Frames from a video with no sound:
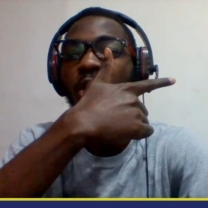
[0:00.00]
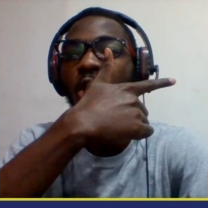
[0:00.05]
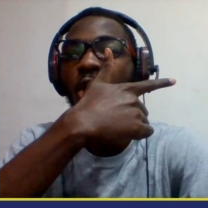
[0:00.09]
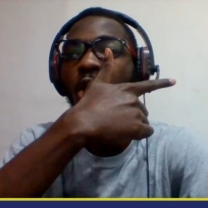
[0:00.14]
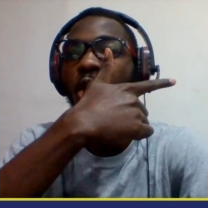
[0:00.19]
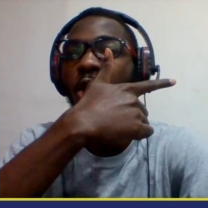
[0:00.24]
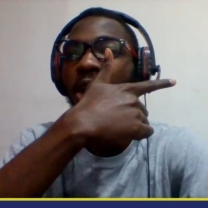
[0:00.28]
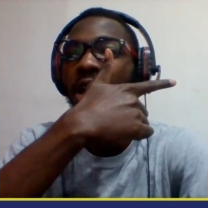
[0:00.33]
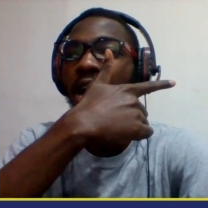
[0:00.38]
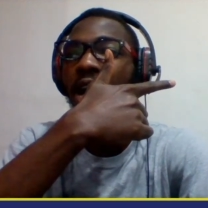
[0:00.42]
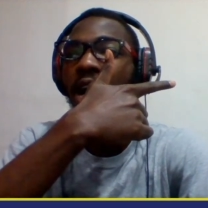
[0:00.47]

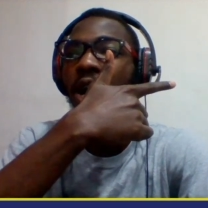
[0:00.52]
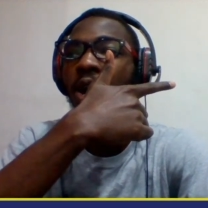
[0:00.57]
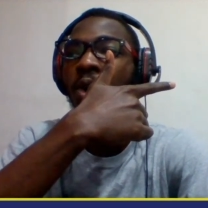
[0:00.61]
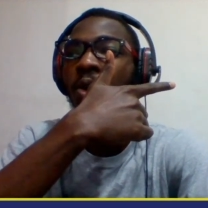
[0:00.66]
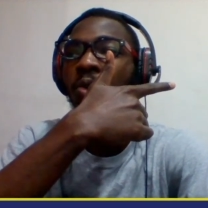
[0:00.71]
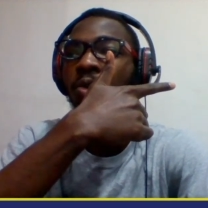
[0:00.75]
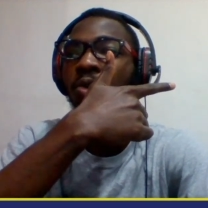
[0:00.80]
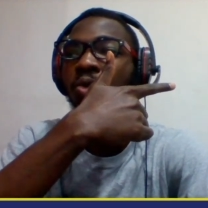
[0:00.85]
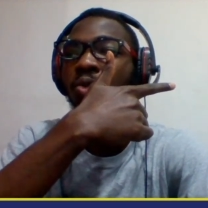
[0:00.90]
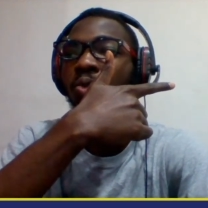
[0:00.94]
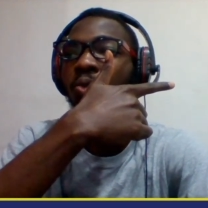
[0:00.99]
on
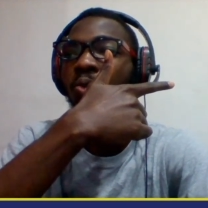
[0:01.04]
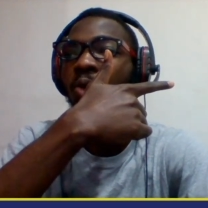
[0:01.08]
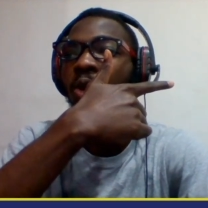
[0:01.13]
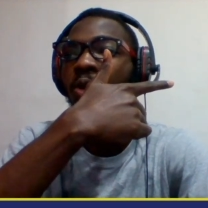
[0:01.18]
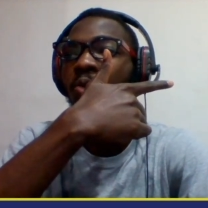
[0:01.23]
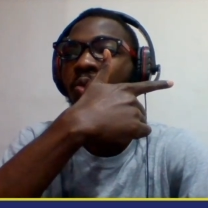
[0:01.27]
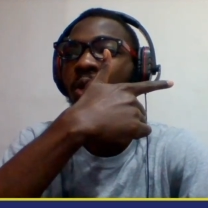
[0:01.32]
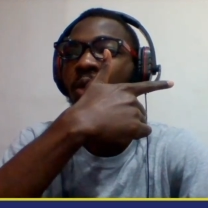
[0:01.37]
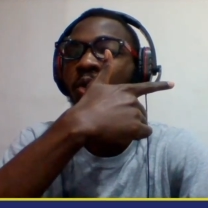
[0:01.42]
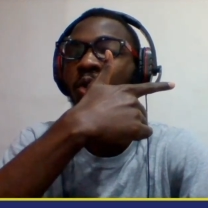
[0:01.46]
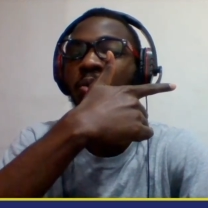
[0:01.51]
how to
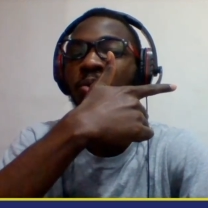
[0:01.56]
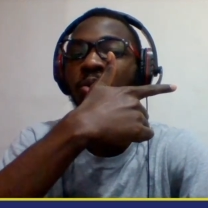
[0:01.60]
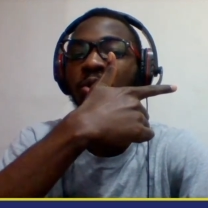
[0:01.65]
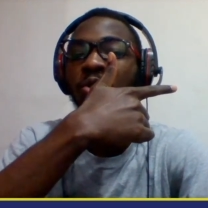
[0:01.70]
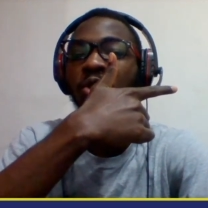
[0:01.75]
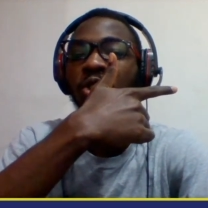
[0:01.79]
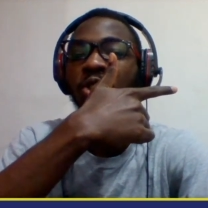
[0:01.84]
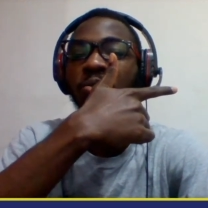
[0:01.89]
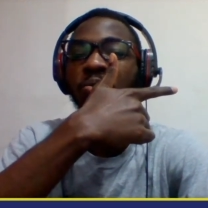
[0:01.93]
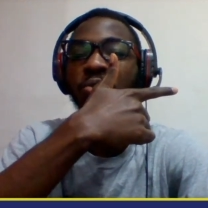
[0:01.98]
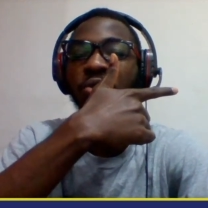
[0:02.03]
work with open
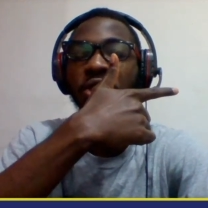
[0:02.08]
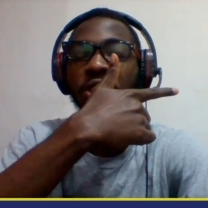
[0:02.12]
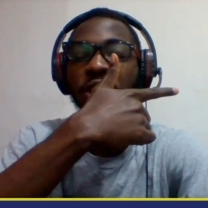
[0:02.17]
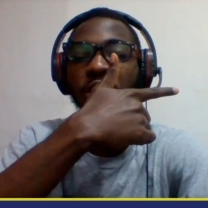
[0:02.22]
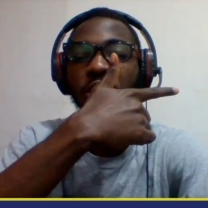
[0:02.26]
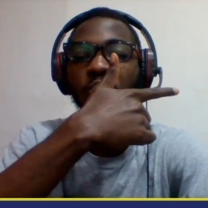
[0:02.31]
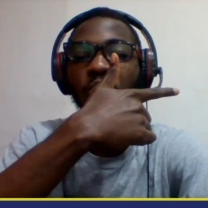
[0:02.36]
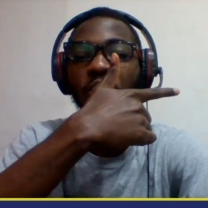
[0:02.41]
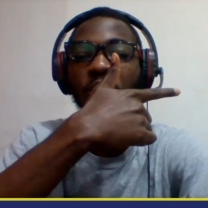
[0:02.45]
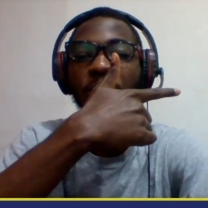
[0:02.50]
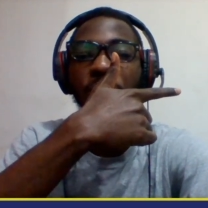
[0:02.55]
source
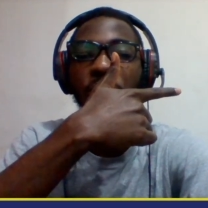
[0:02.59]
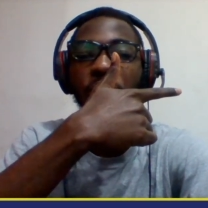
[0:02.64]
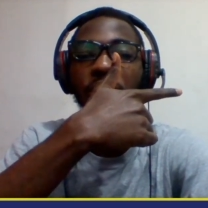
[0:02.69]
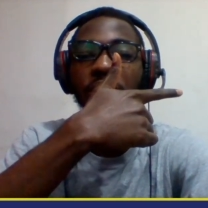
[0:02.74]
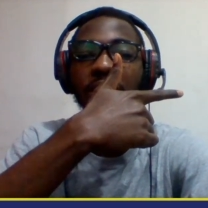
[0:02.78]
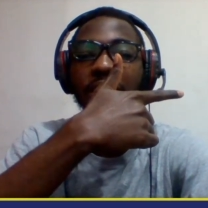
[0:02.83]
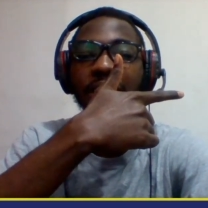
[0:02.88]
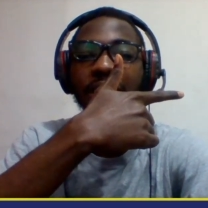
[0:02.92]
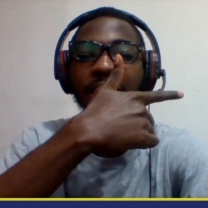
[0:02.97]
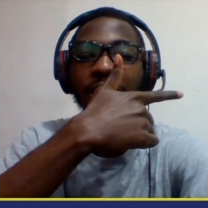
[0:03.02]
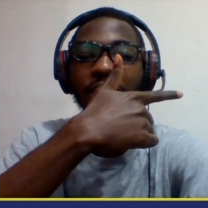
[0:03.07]
projects where we'll be
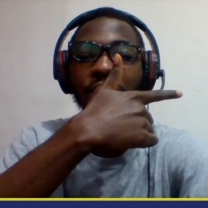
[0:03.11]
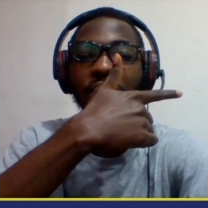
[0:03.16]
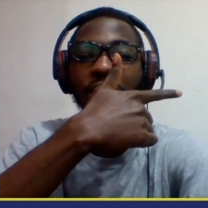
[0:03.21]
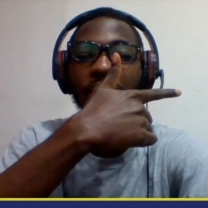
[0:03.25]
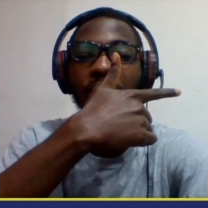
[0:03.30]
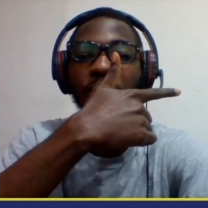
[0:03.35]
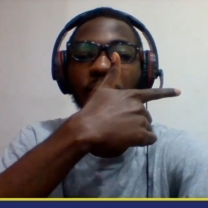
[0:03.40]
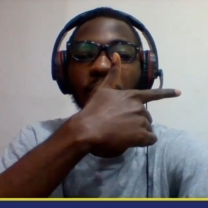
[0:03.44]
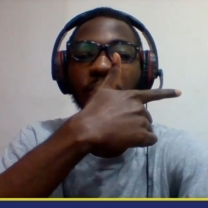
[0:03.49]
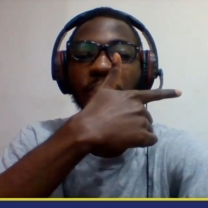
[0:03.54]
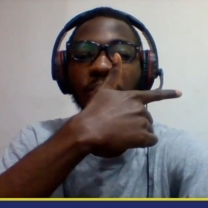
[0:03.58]
using
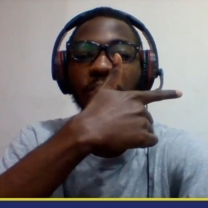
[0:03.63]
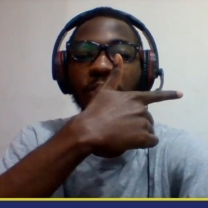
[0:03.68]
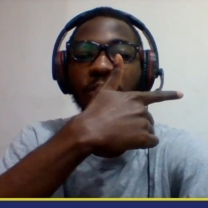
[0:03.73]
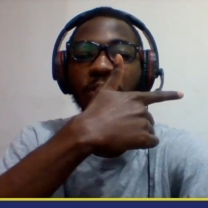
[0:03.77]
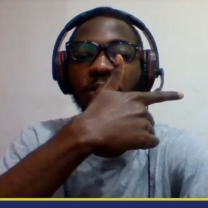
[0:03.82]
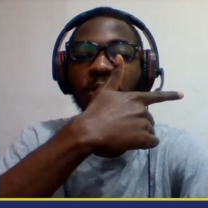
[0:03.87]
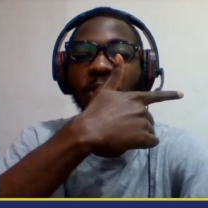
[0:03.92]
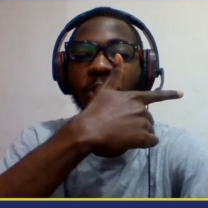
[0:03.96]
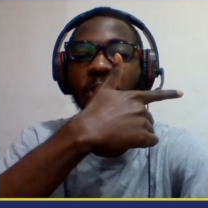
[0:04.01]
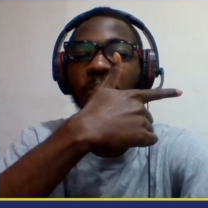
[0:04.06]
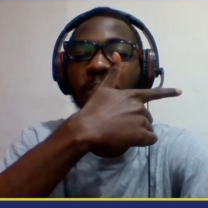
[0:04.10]

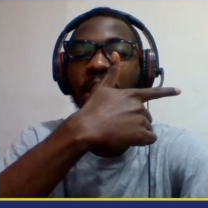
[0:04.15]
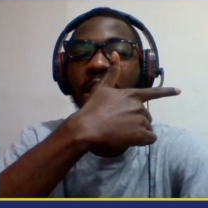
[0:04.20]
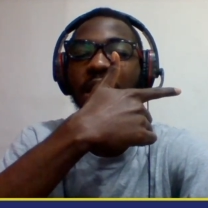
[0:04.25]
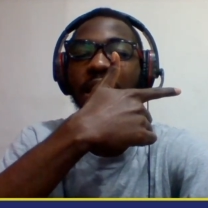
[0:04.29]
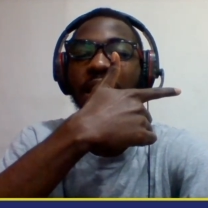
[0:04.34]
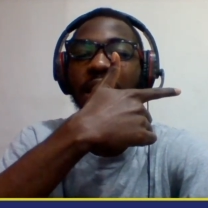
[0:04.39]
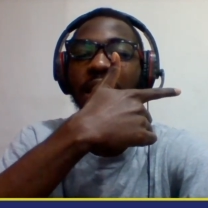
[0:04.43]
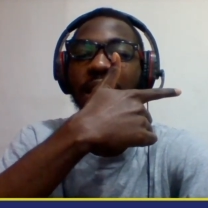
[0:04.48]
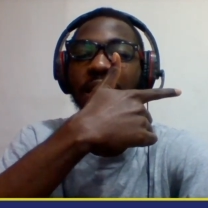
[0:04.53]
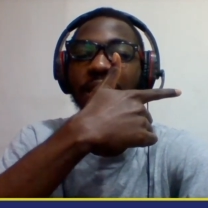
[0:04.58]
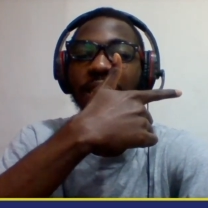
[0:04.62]
nigerialogos.com
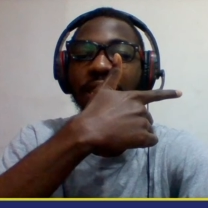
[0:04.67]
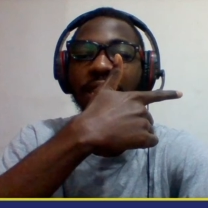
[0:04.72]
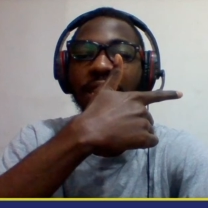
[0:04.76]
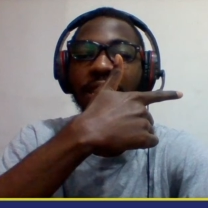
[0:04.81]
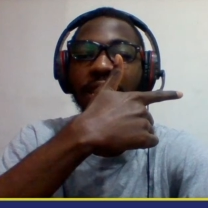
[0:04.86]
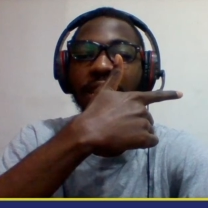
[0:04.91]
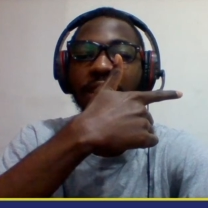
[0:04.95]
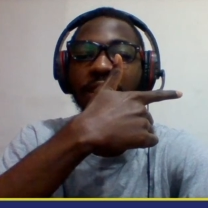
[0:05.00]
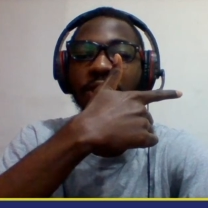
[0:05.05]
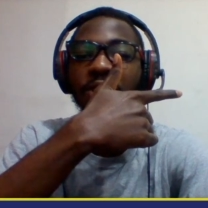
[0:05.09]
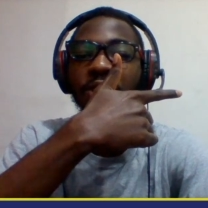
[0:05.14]
as a
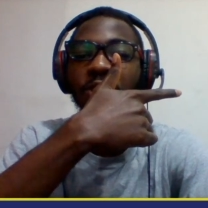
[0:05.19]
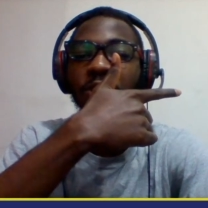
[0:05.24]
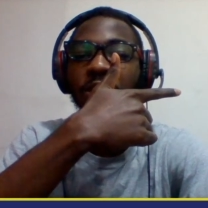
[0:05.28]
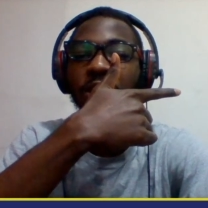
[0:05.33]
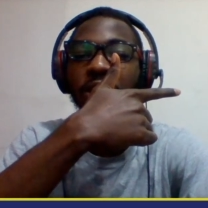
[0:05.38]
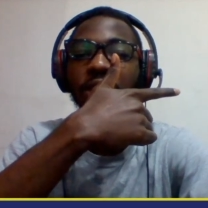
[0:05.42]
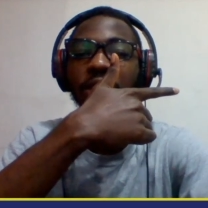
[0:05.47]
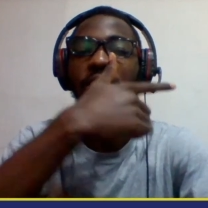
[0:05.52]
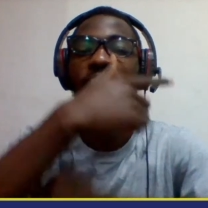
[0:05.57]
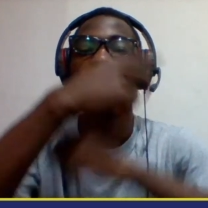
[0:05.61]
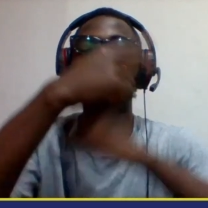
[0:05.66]
case study.